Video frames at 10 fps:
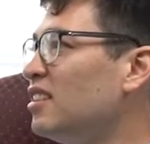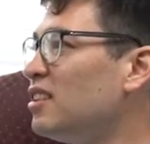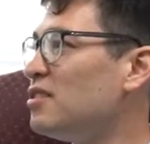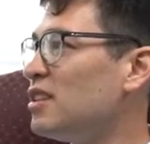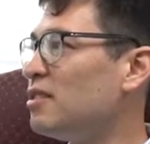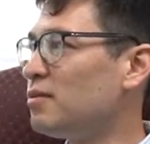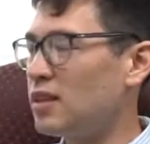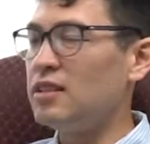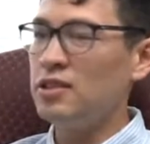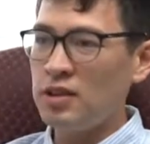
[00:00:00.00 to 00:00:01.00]

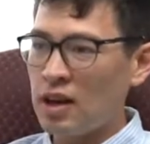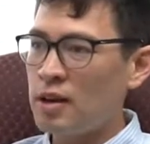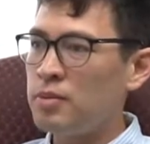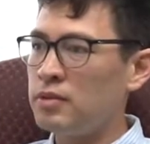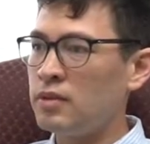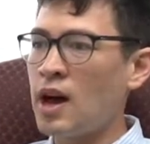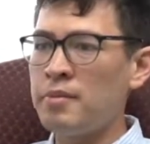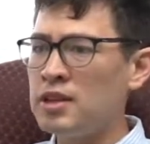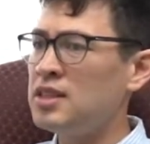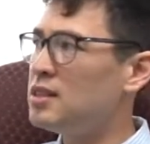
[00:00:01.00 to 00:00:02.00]
That you get up and I'm
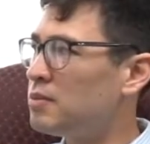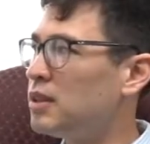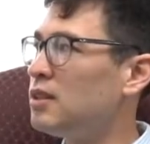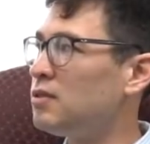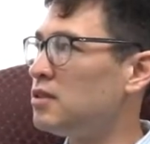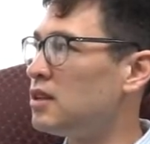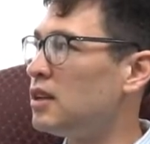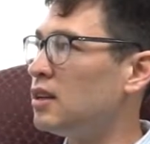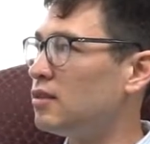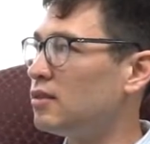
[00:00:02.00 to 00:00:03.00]
going to see something different today.